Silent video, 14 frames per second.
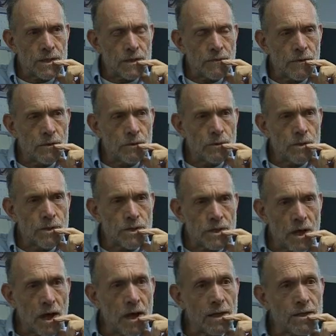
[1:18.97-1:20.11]
If you
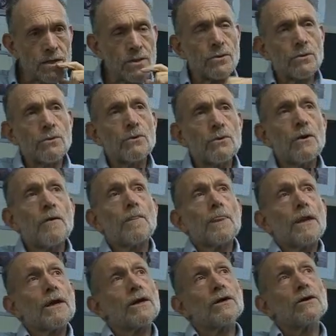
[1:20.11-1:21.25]
decide to
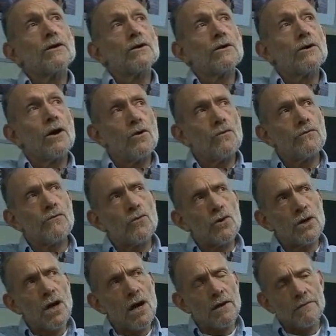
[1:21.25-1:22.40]
go for
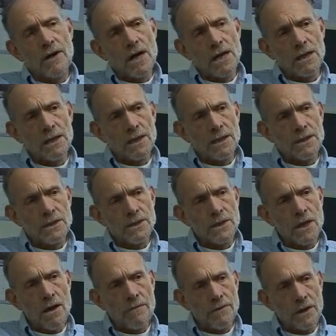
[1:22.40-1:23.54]
nonviolence
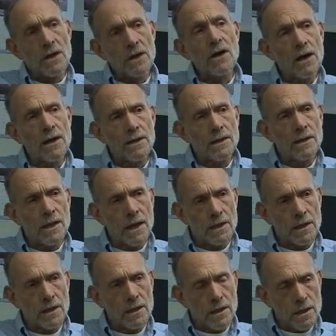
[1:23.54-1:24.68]
of the kind that
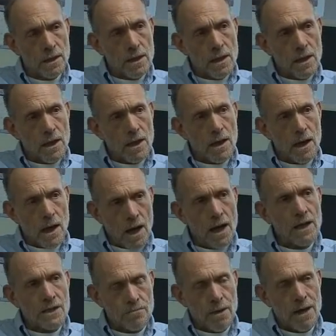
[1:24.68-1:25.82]
I
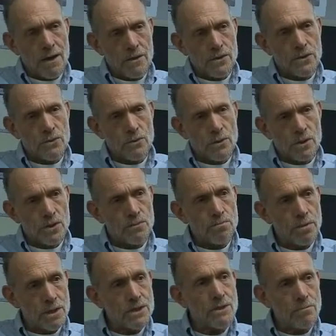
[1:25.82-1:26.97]
espouse, which is
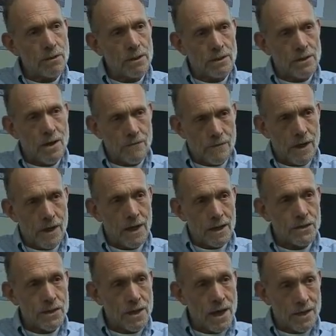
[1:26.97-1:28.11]
principled
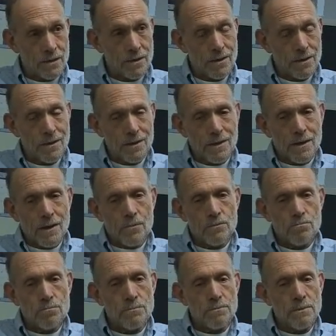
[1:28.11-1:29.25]
nonviolence, not
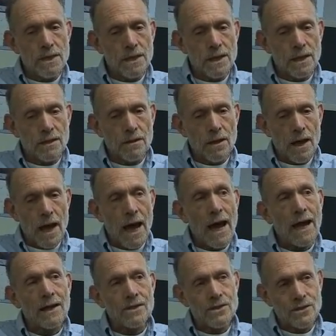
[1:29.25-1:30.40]
meaning
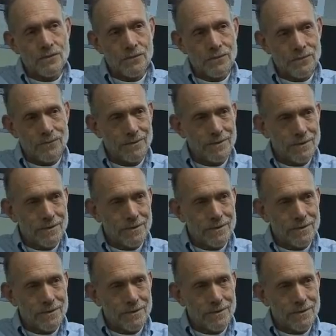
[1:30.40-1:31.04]
active